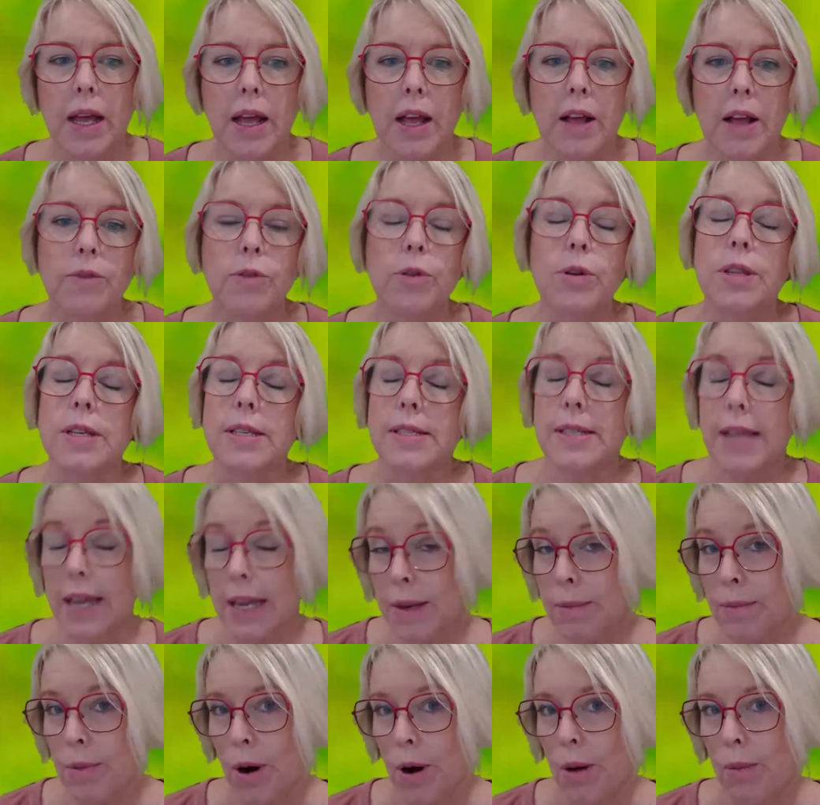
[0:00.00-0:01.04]
For the
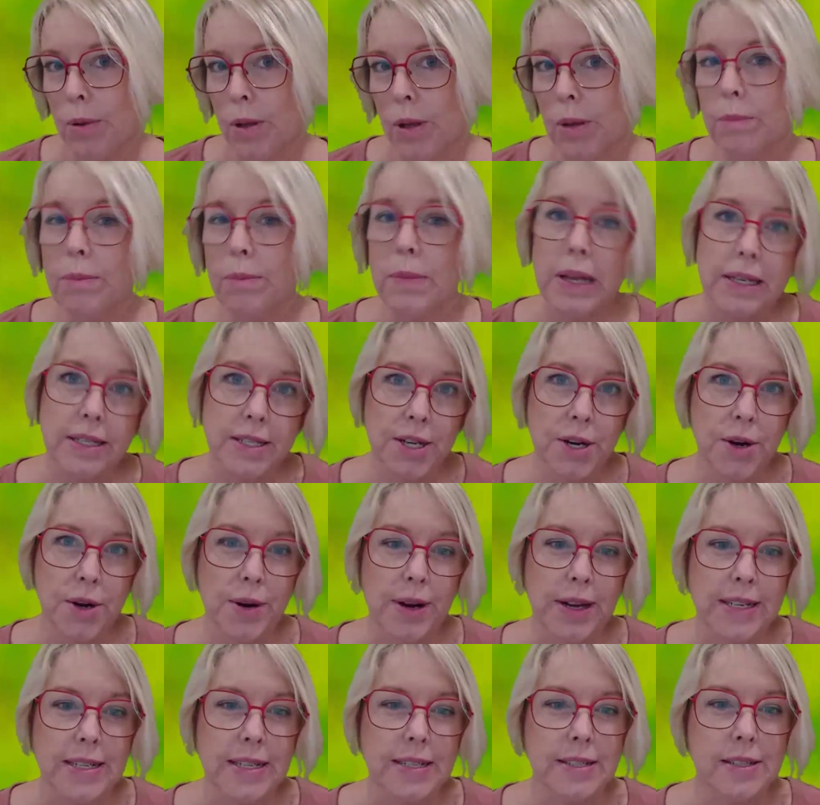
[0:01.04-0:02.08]
second problem, interior
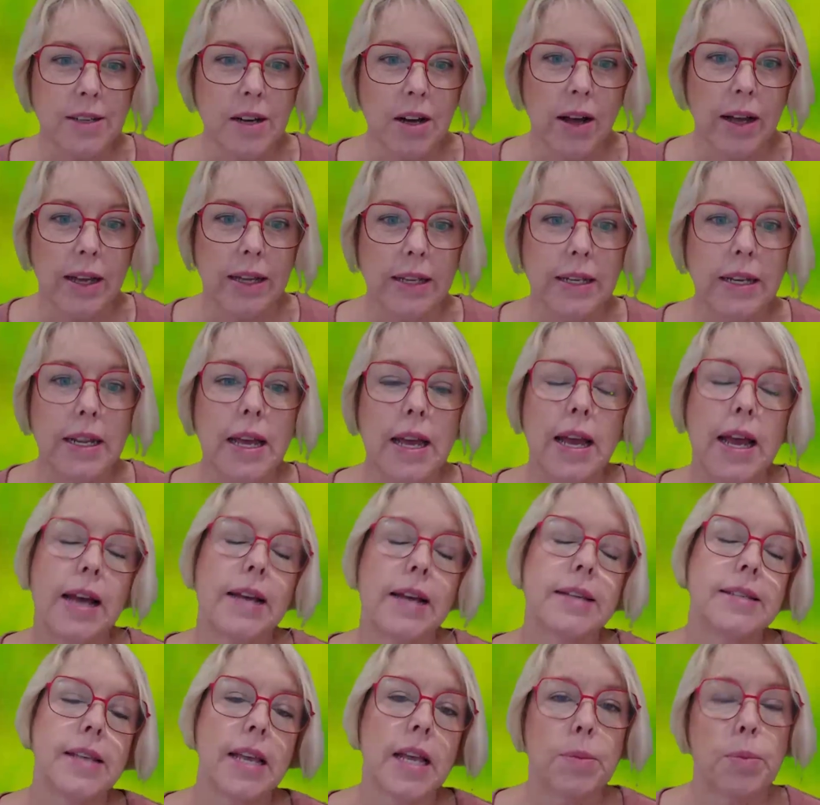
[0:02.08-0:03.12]
design,
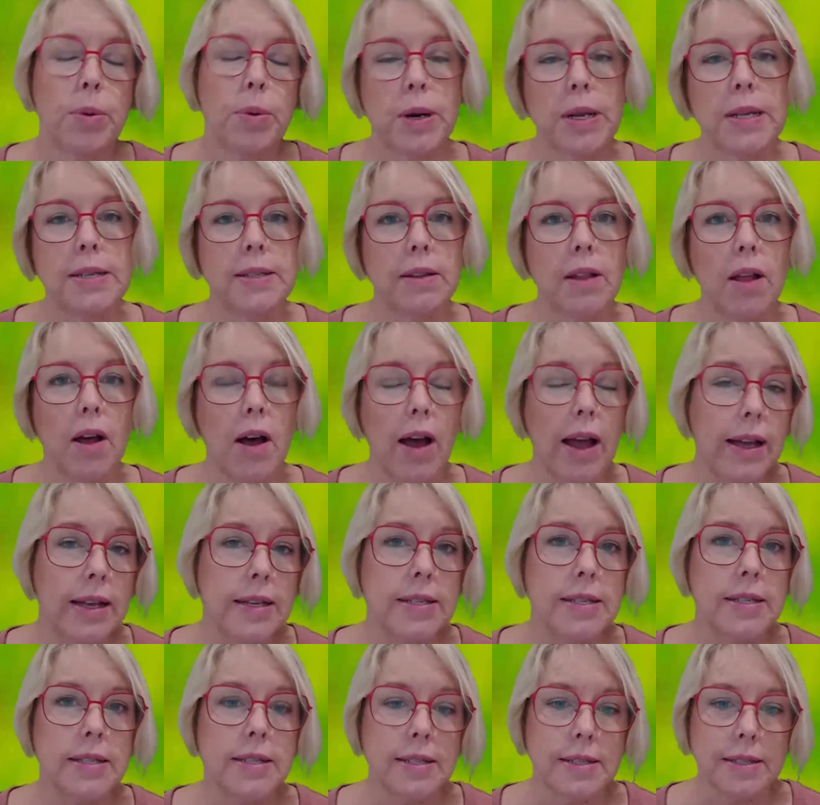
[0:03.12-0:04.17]
Haziq put his
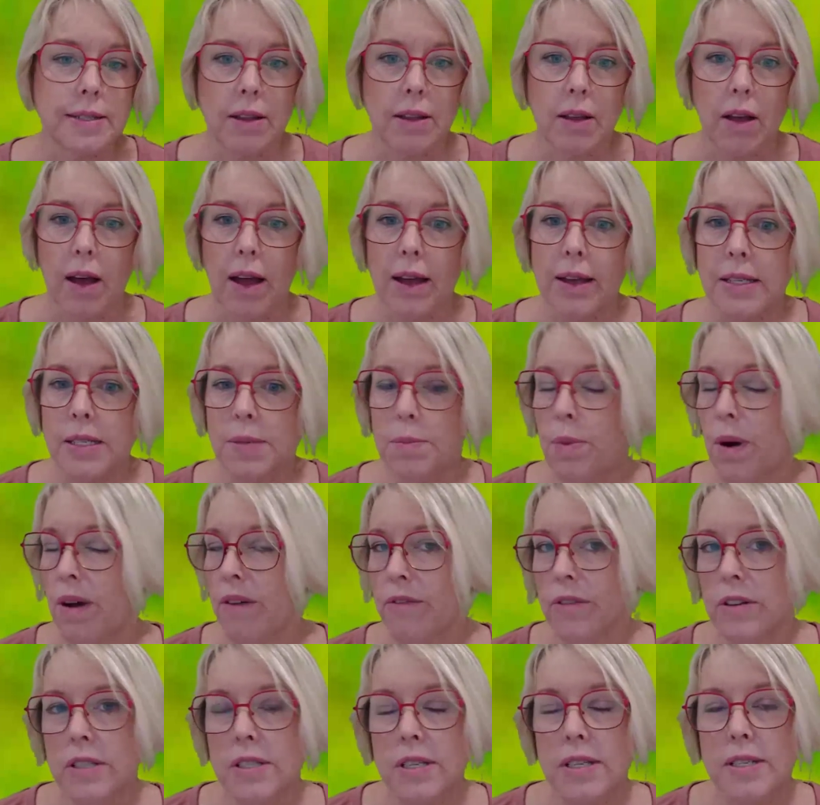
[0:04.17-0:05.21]
likes, dislikes,
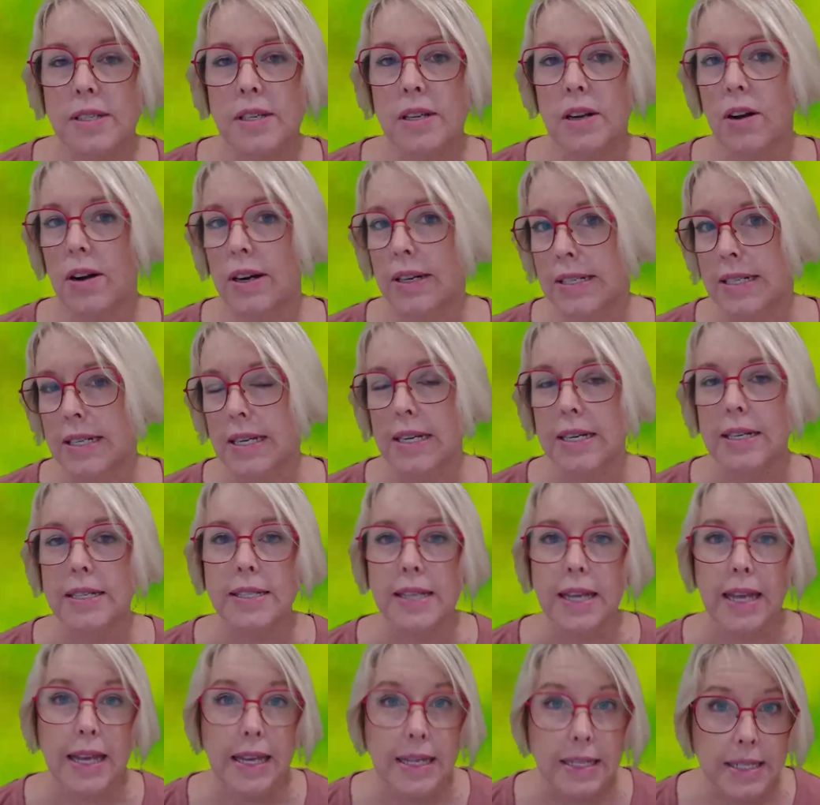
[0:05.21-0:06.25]
preferences and ideas
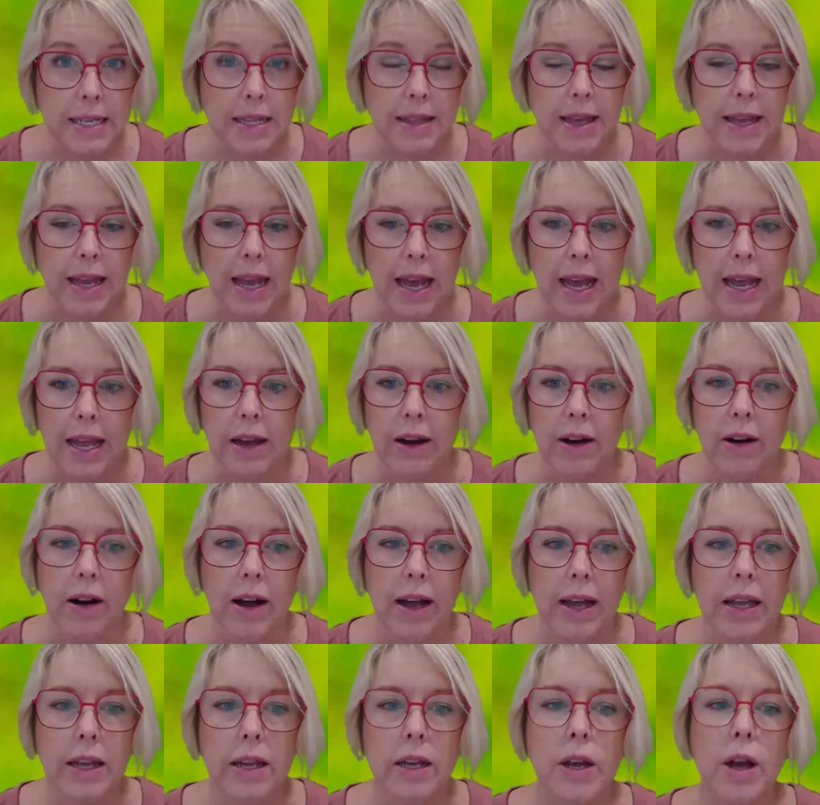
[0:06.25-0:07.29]
into the
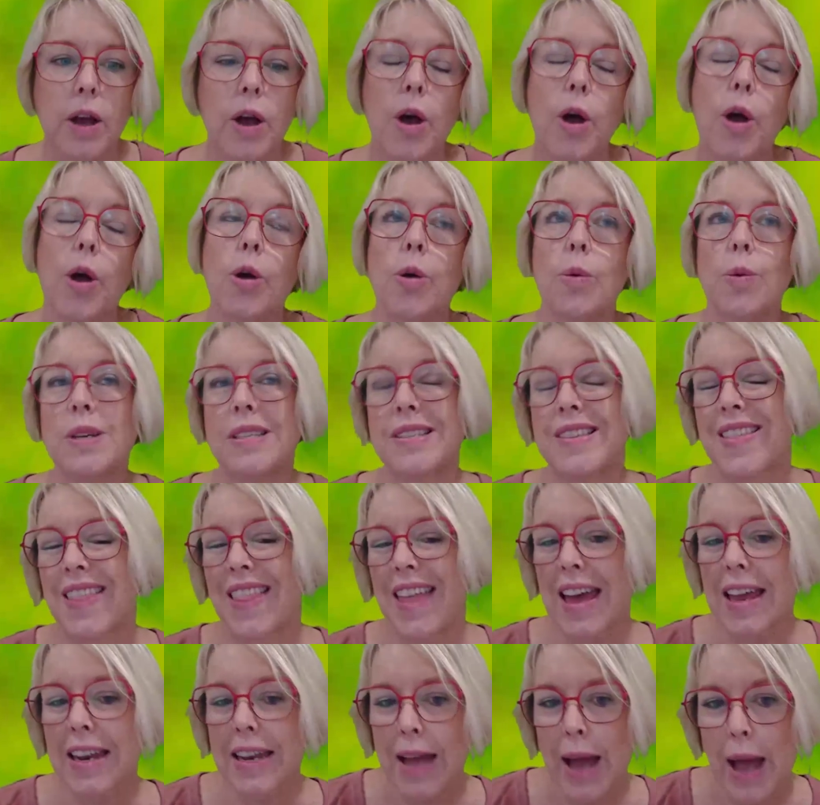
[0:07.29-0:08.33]
AI, who was
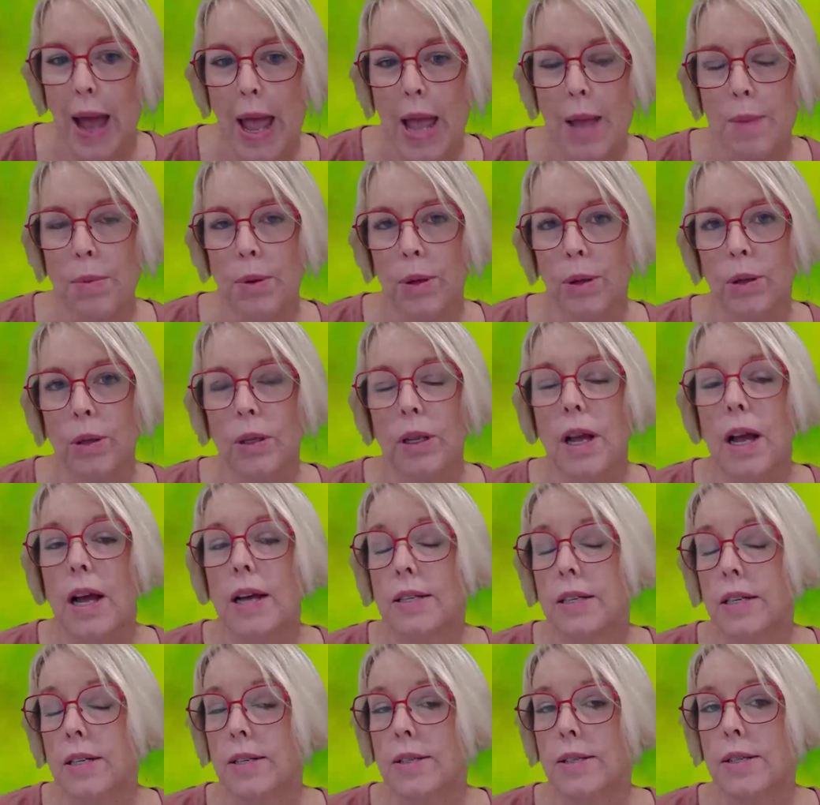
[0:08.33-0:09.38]
then able
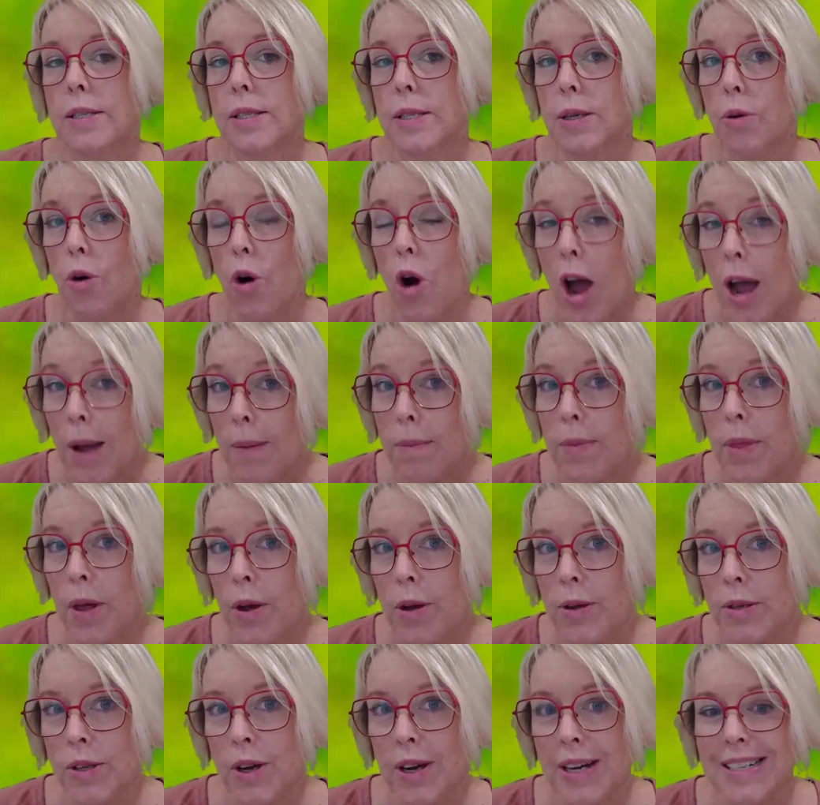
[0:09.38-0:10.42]
to describe
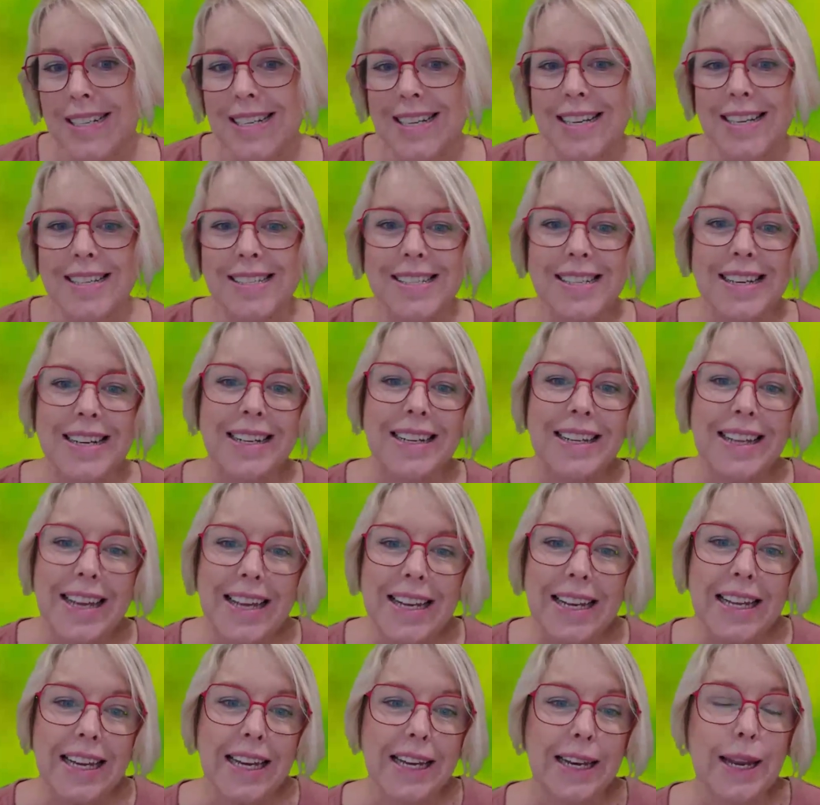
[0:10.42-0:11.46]
those ideas
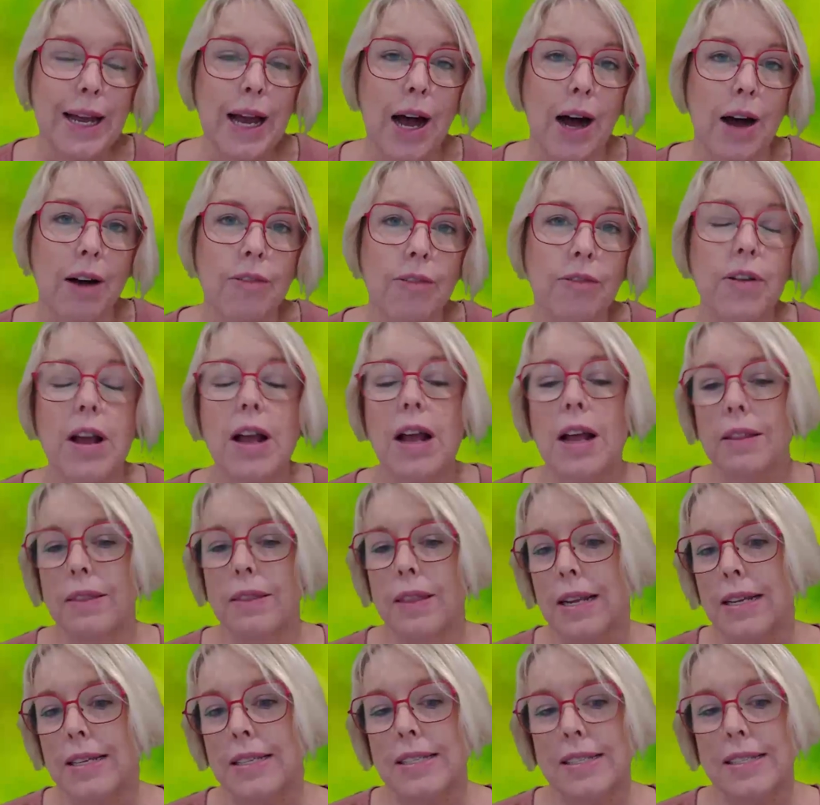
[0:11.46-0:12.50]
clearly enough that
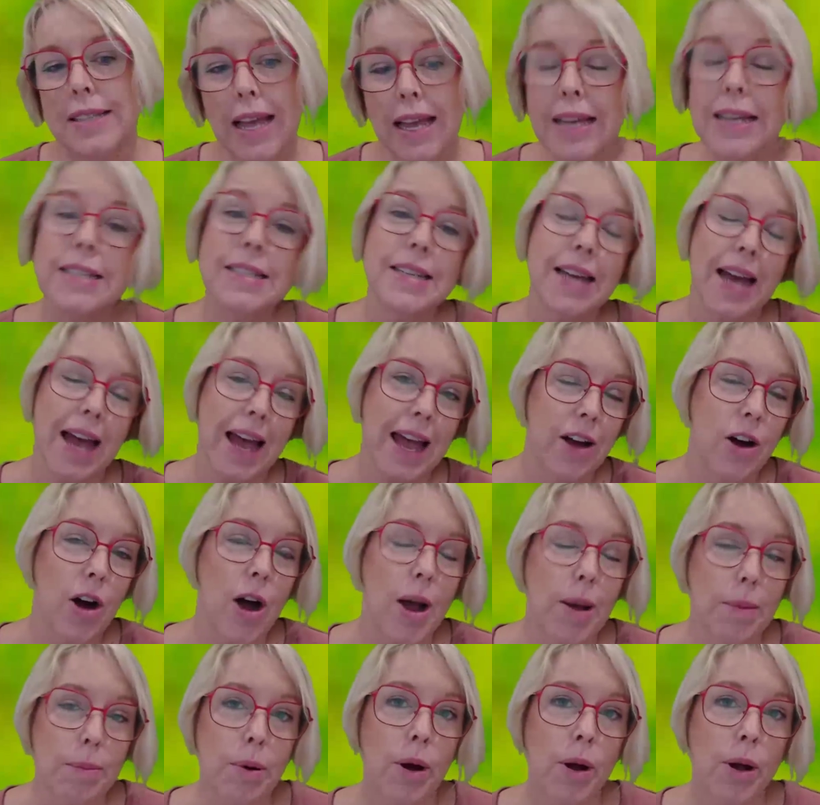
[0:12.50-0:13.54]
a second AI
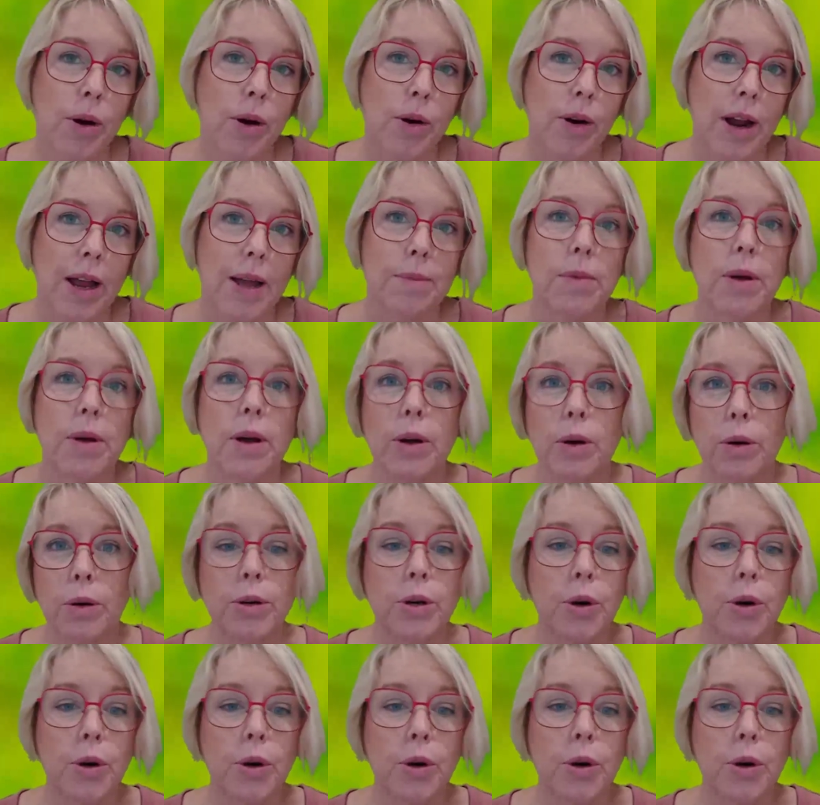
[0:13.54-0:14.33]
program could